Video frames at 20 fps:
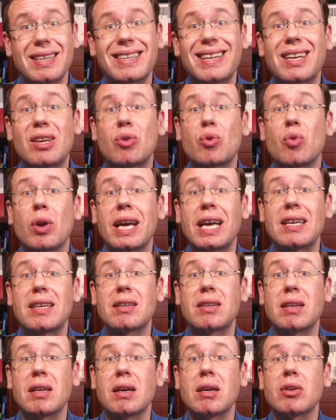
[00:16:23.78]
that rate
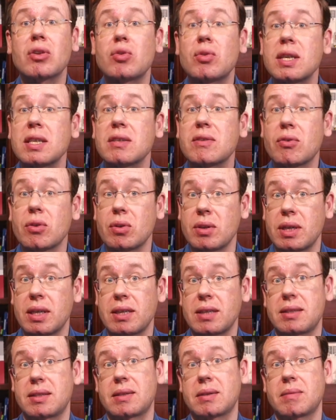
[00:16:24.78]
their
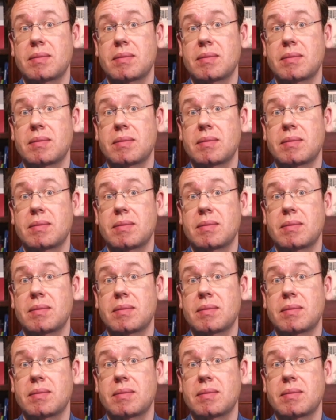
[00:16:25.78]
trustfulness.